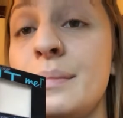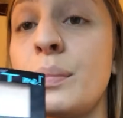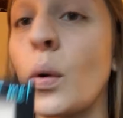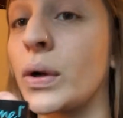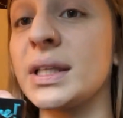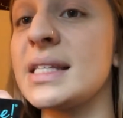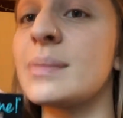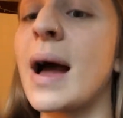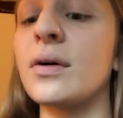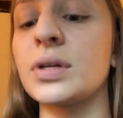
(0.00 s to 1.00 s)
and Poreless
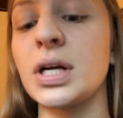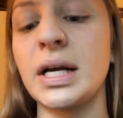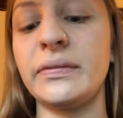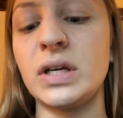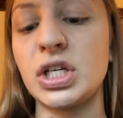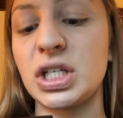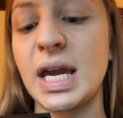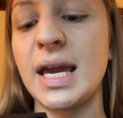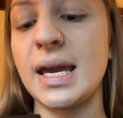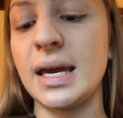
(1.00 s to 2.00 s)
powder in the
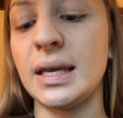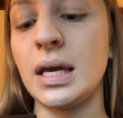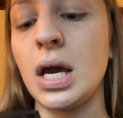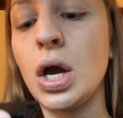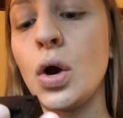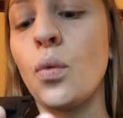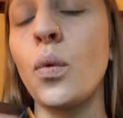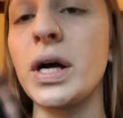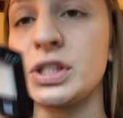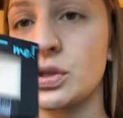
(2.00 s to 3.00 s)
shade
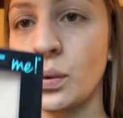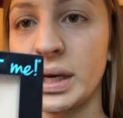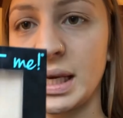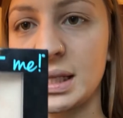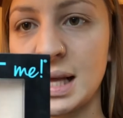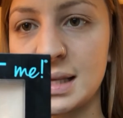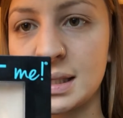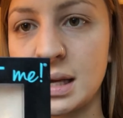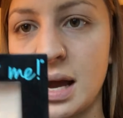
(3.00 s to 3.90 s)
120 Classic